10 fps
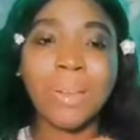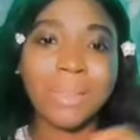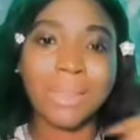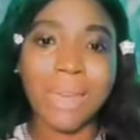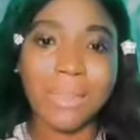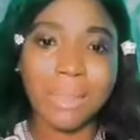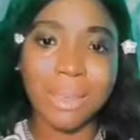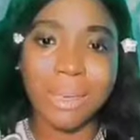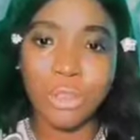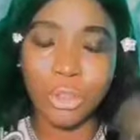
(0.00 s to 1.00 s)
standing
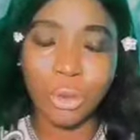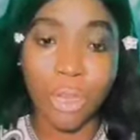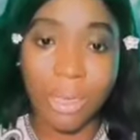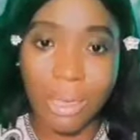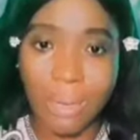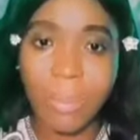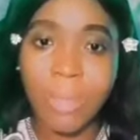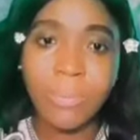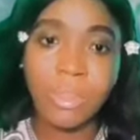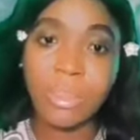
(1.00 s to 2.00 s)
and showing them
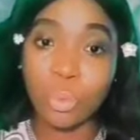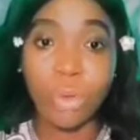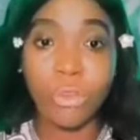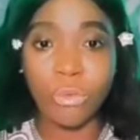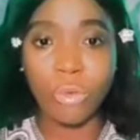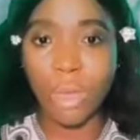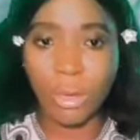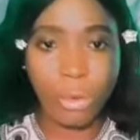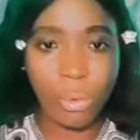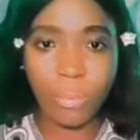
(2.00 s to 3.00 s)
this is what you
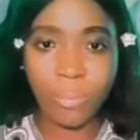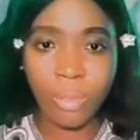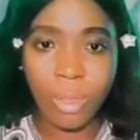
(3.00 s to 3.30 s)
gain. No.